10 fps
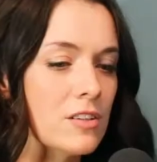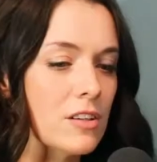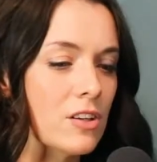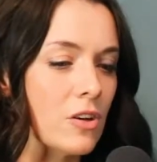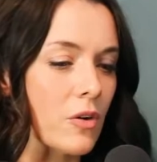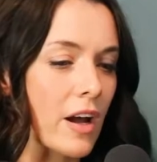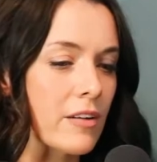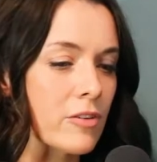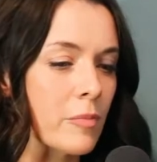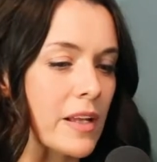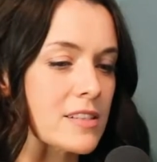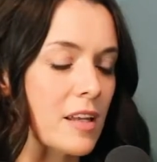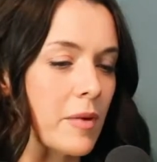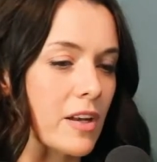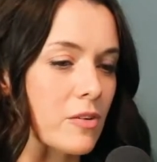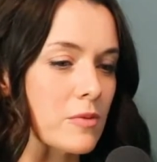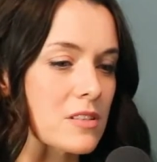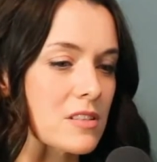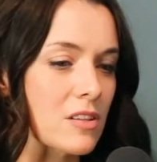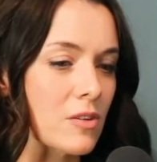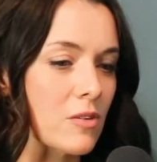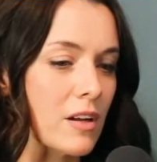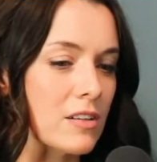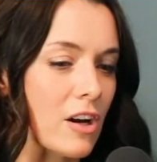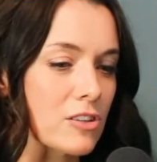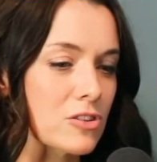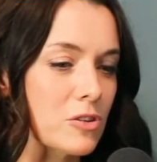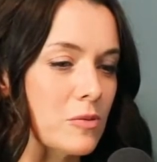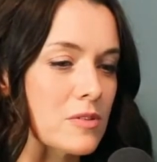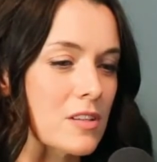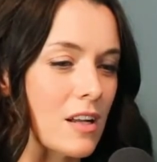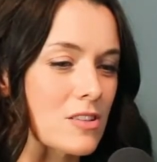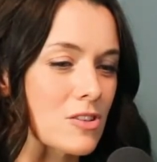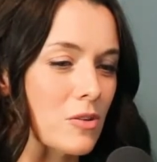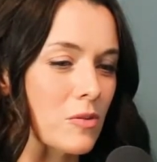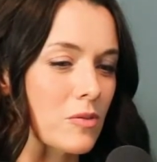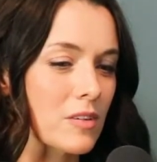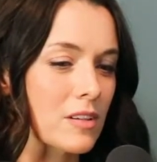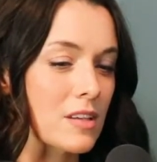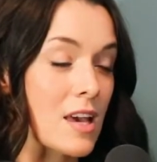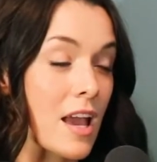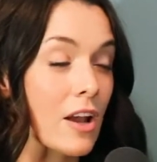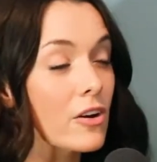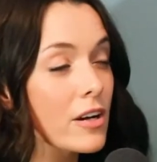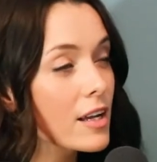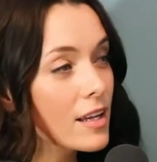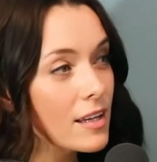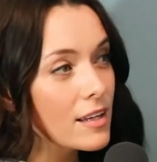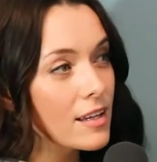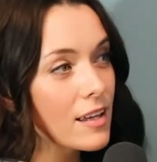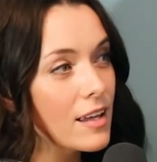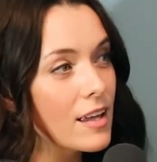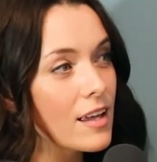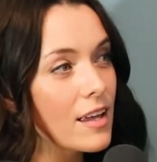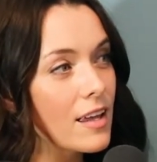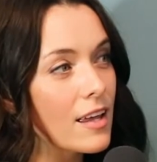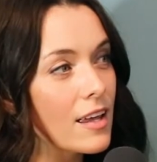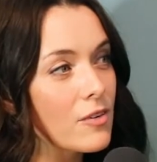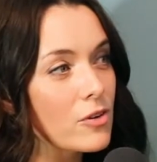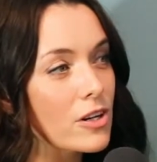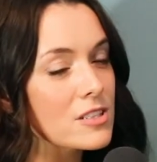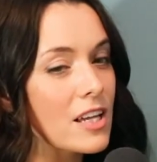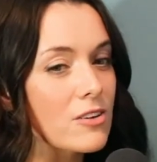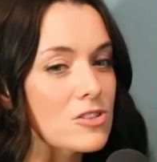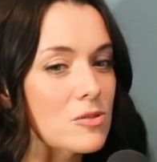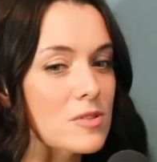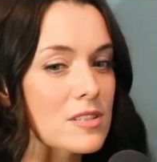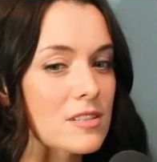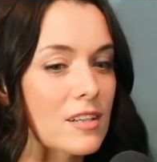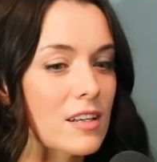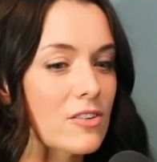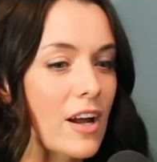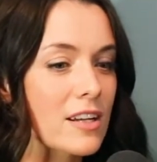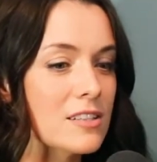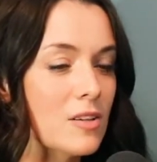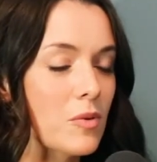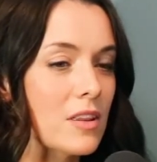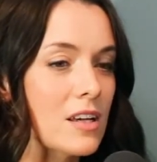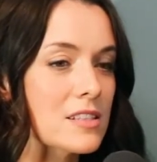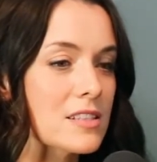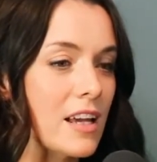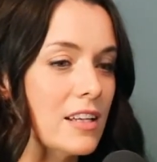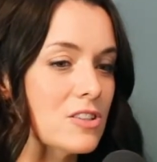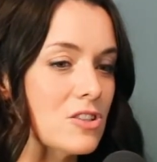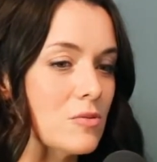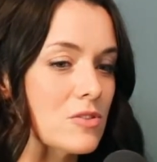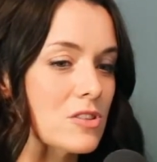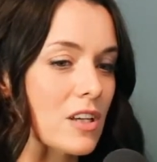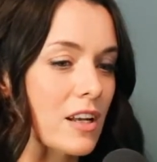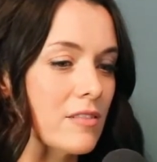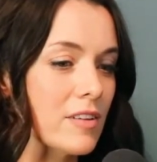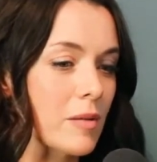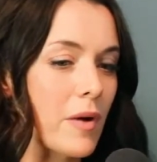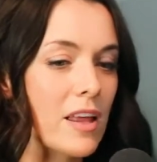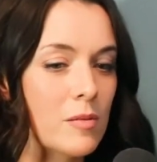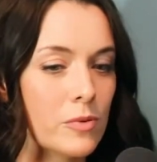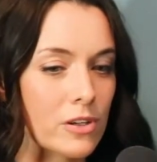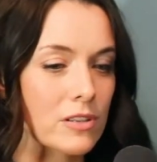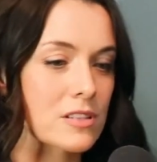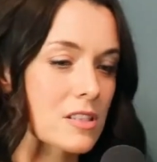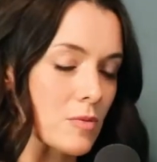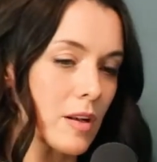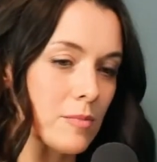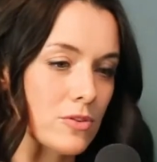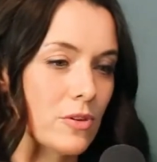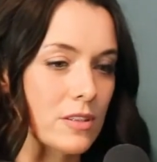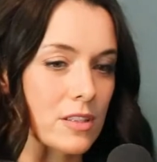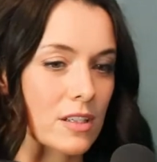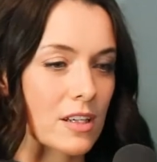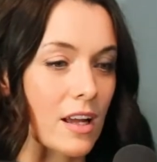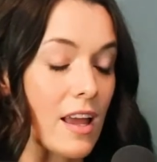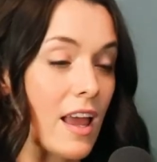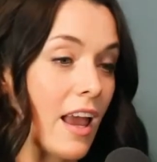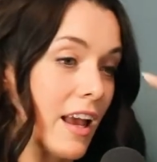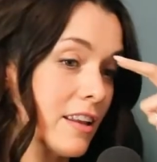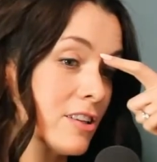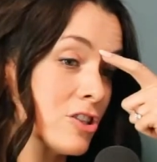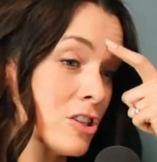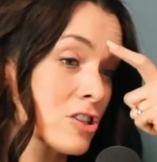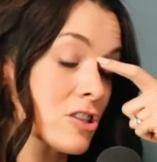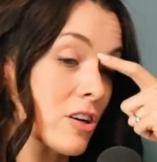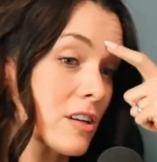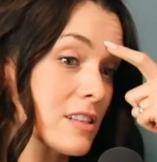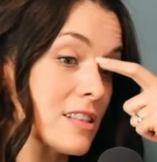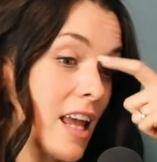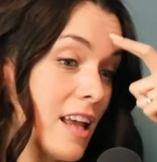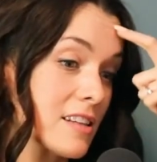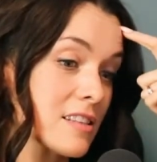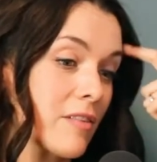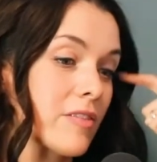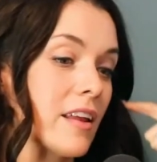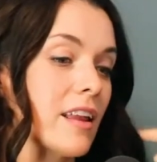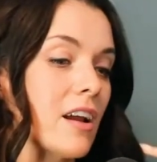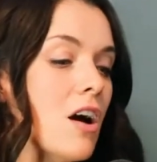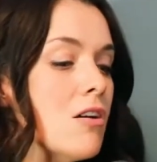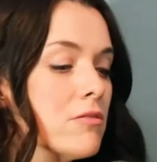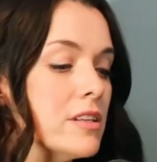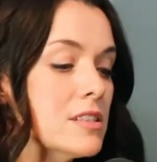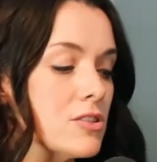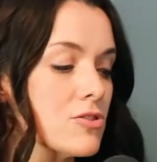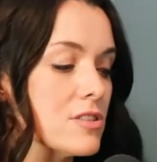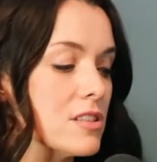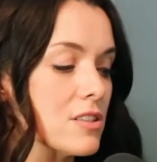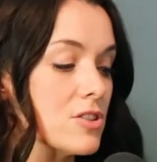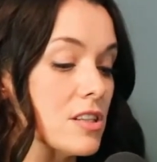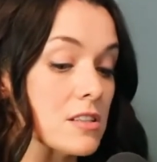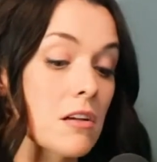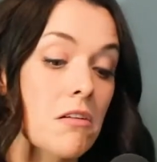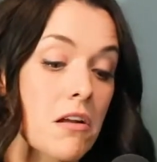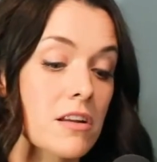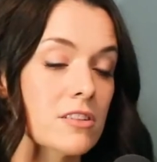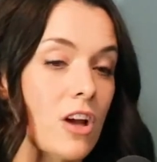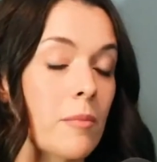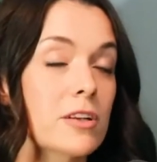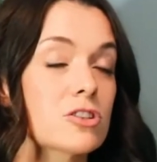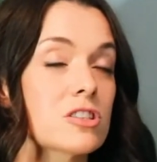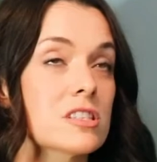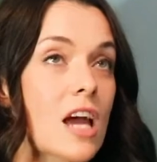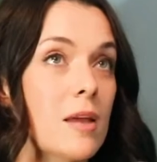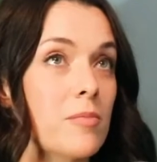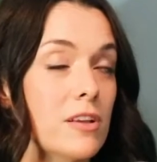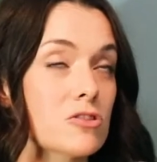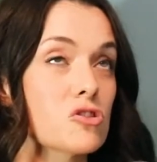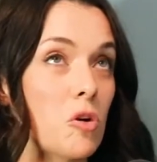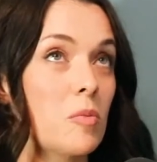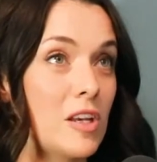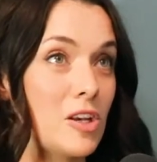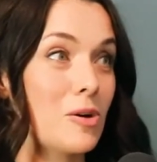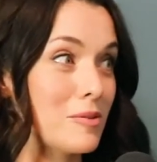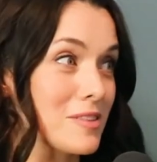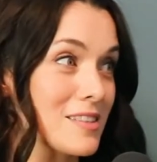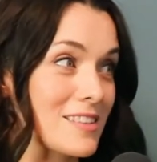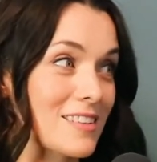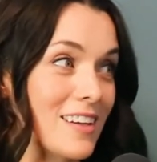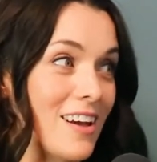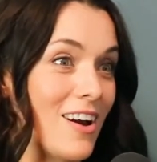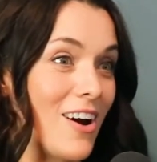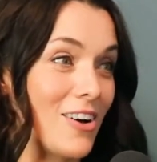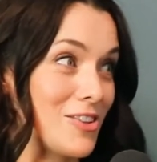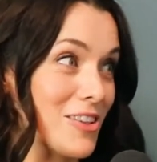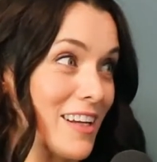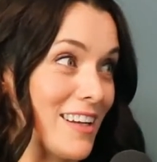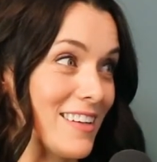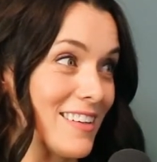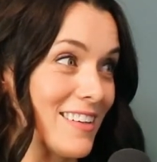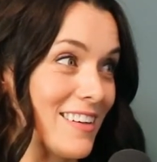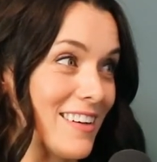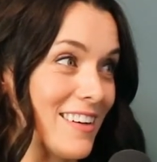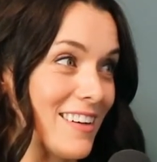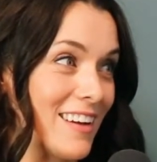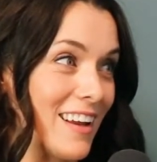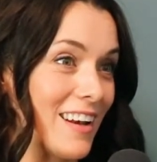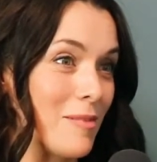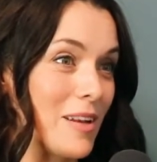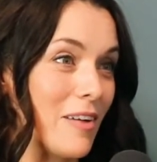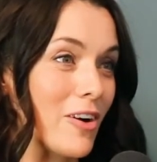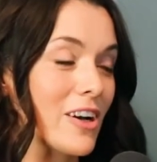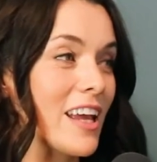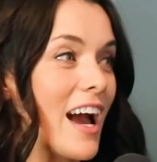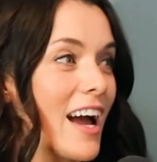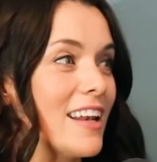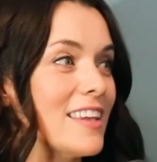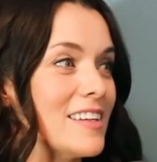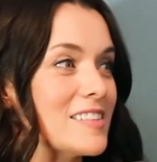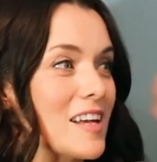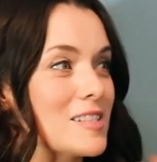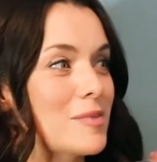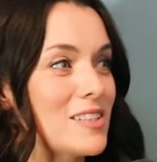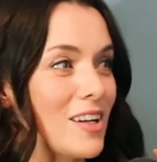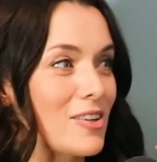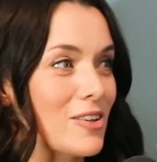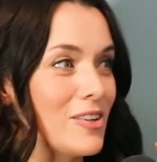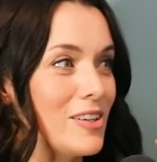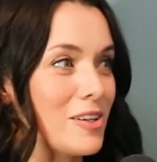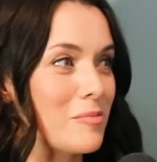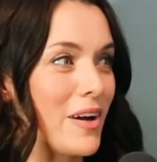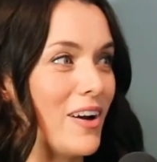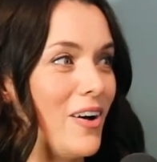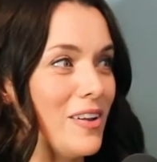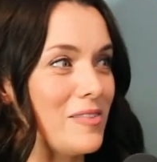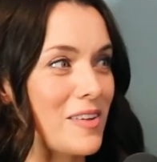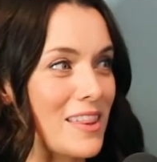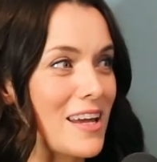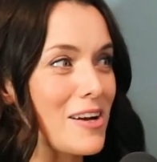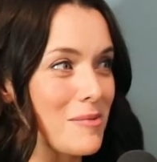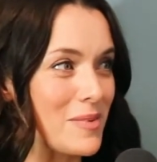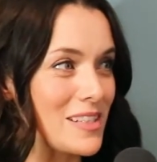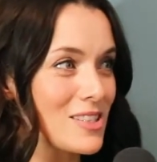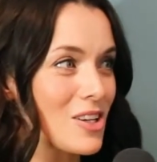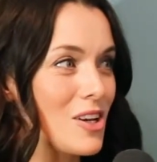kind of her bedside manner was, a doctor who was not so caring in regards to how she was interacting with us. And she was just kind of like, by the book, this is what I'm doing, da-da-da. And then she just started saying stuff that like, oh, that's interesting. She does that. And I mean, she's typing so many notes on your kid. And I mean, I've already had the assessment done earlier by all of the therapists.